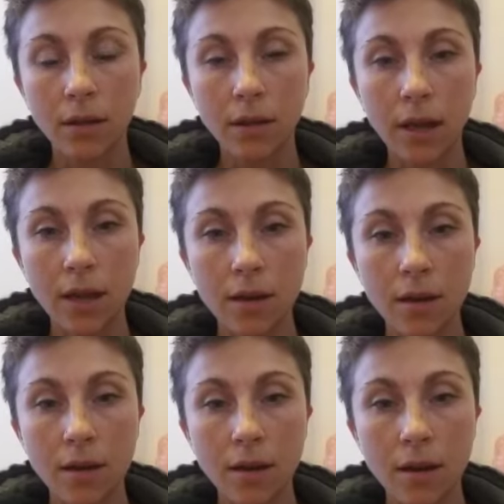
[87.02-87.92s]

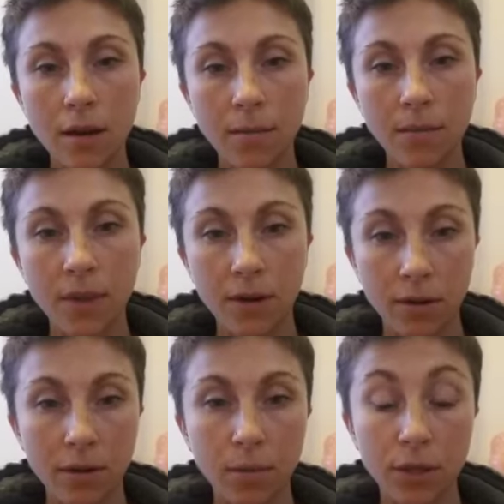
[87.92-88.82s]
that are
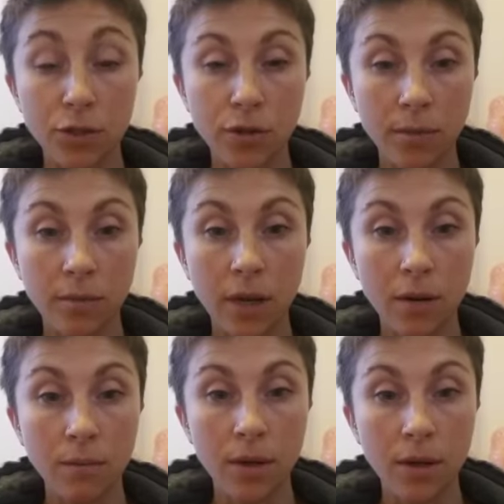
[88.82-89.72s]
in the bloodstream
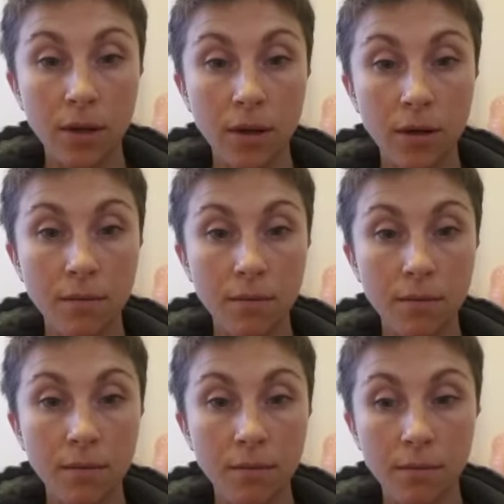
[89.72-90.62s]
can be
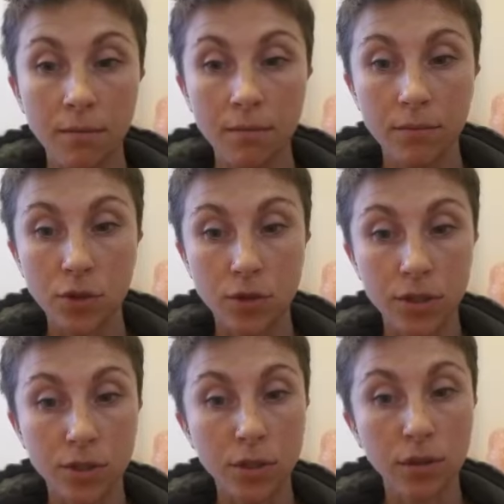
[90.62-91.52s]
turned
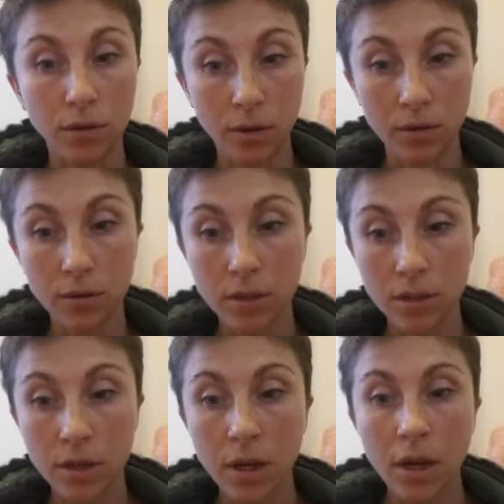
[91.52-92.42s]
into
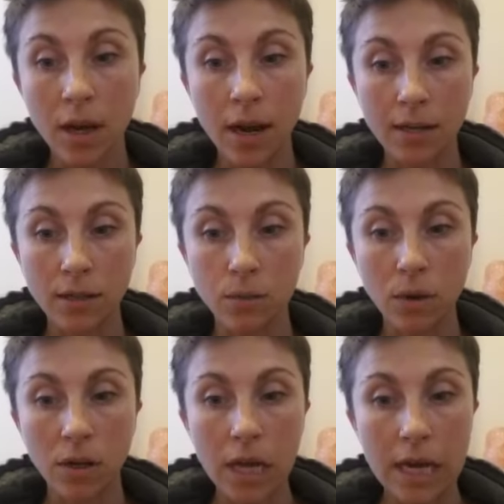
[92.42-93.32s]
glucose, as
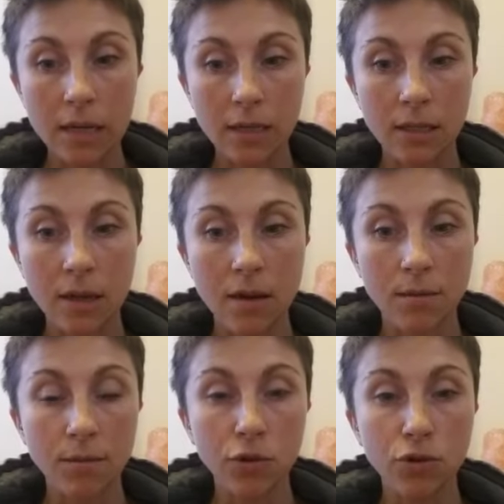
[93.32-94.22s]
well as
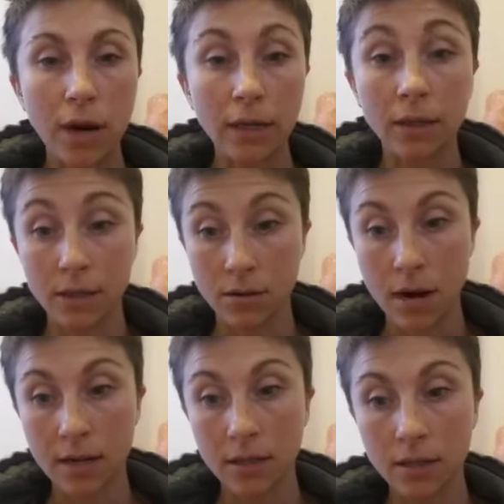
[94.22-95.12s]

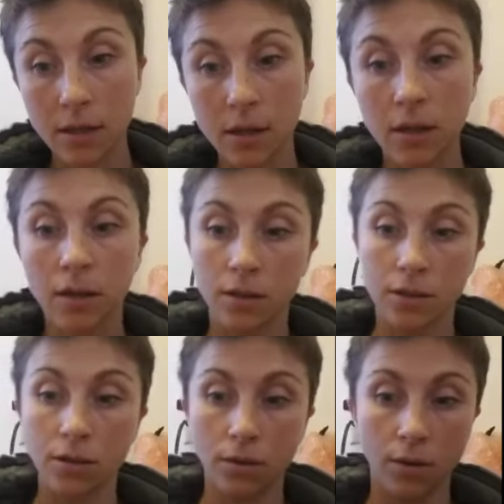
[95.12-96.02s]
triglycerides.
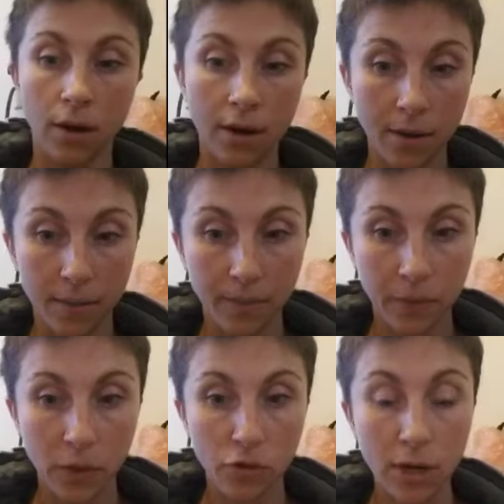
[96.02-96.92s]
So
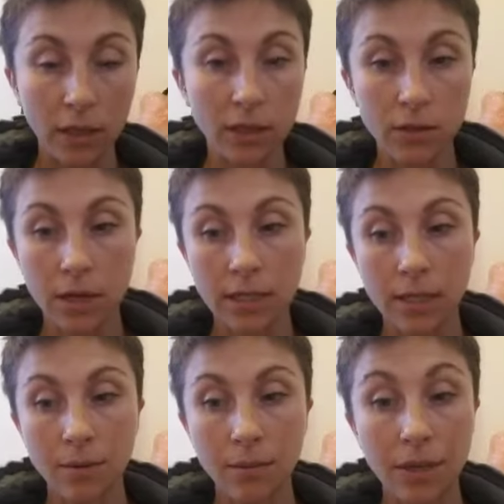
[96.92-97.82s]
triglycerides
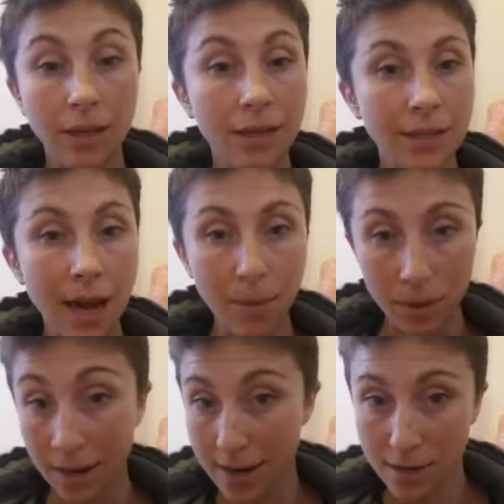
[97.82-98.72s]
can be
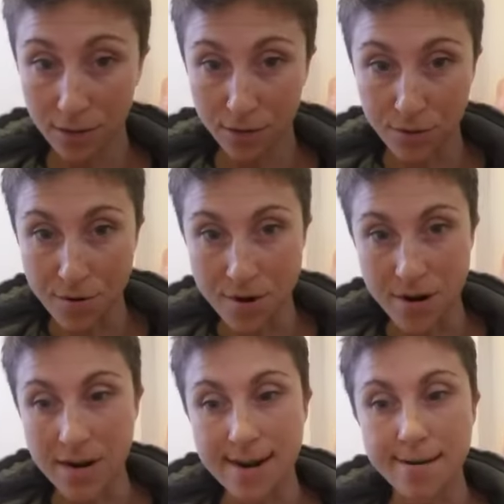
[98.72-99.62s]
catabolized
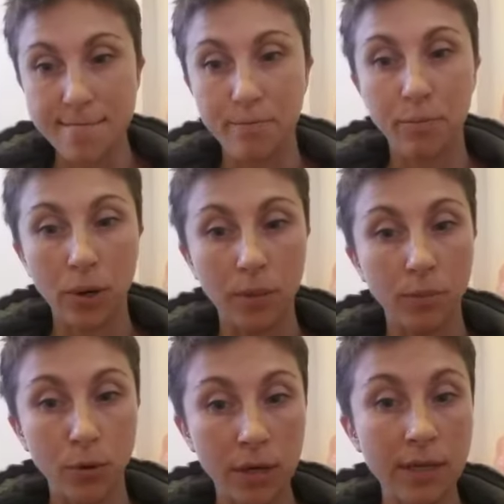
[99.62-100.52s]
or
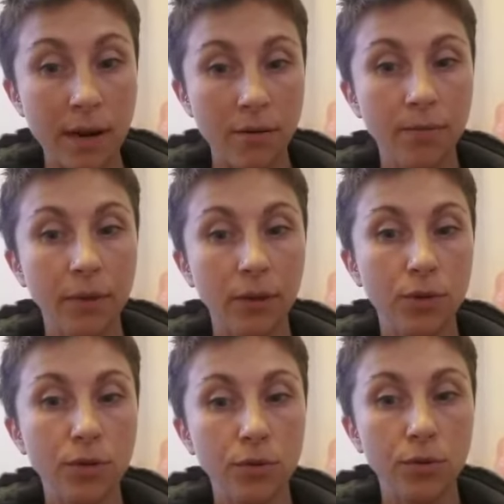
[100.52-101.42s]
broken down
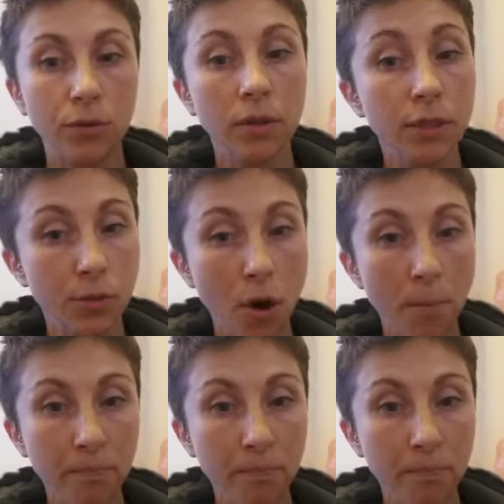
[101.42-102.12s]
into glycerol.